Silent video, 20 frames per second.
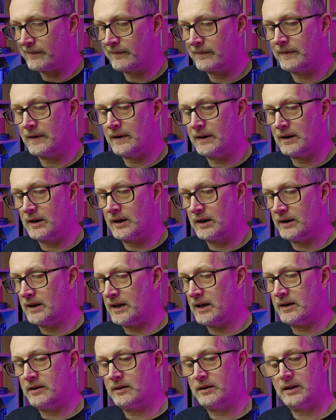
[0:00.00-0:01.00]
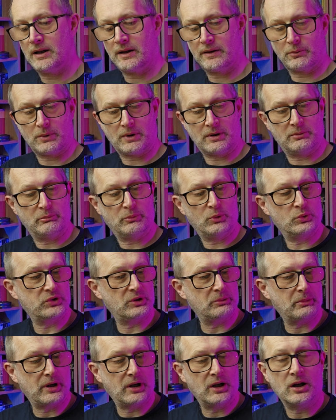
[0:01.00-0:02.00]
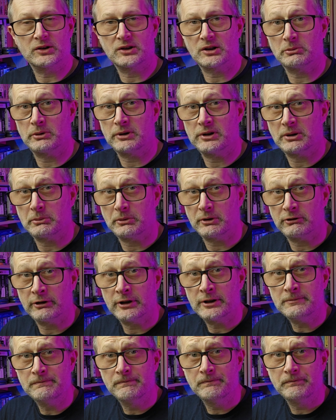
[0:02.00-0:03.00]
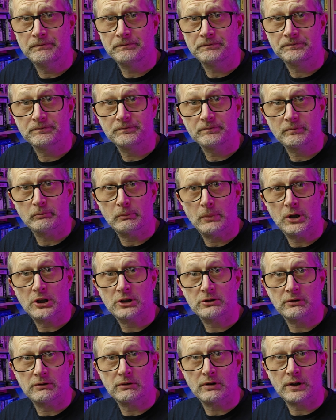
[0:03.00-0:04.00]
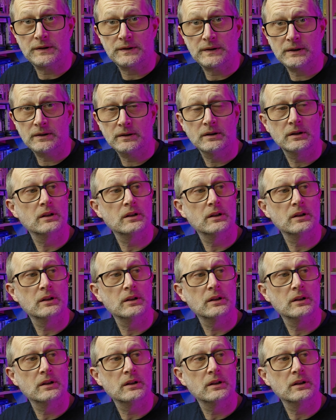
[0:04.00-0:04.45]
thing. And then another one, also by R.W.W. Green, Mercury Rising.